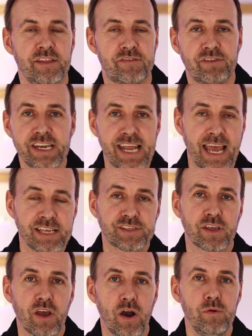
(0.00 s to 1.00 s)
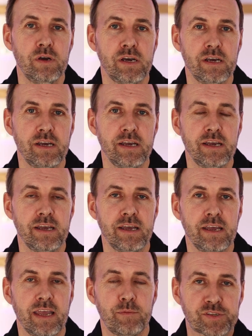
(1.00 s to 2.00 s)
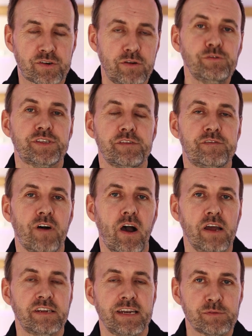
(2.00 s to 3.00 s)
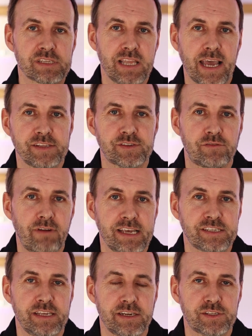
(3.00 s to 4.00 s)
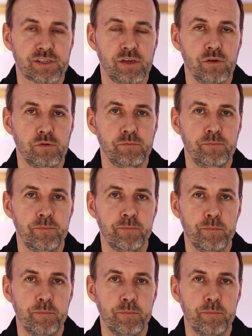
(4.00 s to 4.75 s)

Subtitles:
3 days ago, he was crucified and he was laid to rest in a tomb,